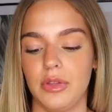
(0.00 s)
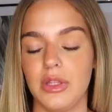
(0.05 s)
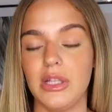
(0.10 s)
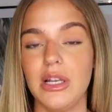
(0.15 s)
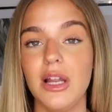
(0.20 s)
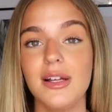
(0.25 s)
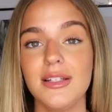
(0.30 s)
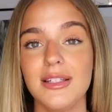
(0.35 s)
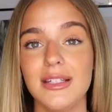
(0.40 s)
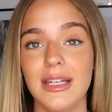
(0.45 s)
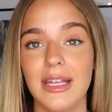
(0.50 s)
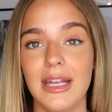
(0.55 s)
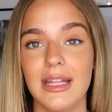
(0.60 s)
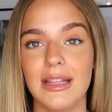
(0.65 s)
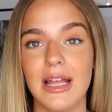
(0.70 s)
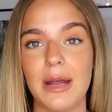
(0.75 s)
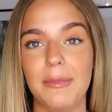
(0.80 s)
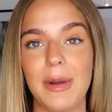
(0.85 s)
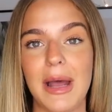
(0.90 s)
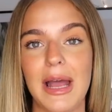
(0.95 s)
The last thing
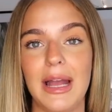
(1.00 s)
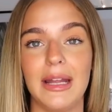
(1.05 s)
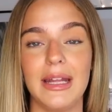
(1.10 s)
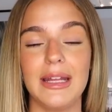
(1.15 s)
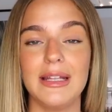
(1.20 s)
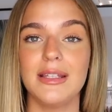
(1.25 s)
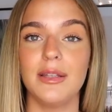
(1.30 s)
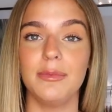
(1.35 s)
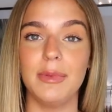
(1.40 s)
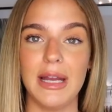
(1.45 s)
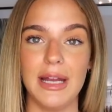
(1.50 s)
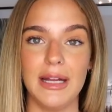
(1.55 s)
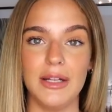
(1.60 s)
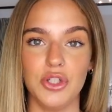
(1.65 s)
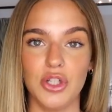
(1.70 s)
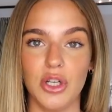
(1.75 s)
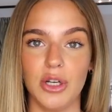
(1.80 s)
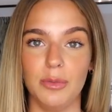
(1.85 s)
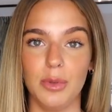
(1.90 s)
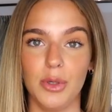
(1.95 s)
in that bag is some
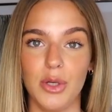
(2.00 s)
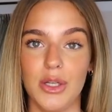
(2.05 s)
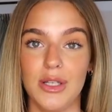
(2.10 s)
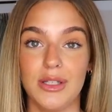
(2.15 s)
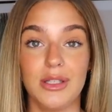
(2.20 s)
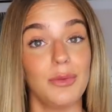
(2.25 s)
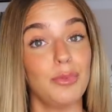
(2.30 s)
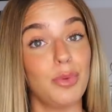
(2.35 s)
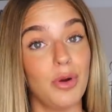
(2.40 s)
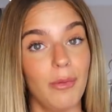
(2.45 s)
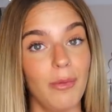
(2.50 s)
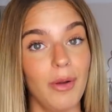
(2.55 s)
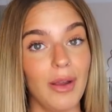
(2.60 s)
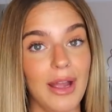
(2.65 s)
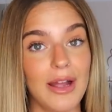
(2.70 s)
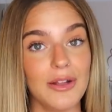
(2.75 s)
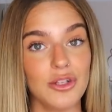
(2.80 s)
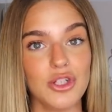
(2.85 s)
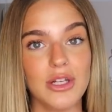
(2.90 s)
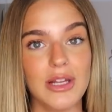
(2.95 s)
hand gel, because Primark
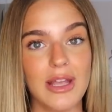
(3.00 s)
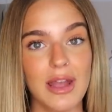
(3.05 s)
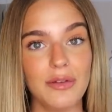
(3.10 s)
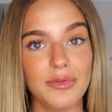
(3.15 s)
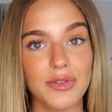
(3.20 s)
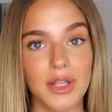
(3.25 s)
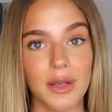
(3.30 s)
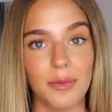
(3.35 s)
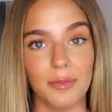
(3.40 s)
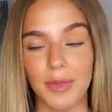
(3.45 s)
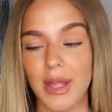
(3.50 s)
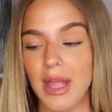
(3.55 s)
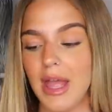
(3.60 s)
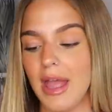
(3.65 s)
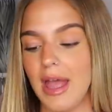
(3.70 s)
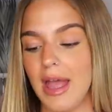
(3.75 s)
actually have some.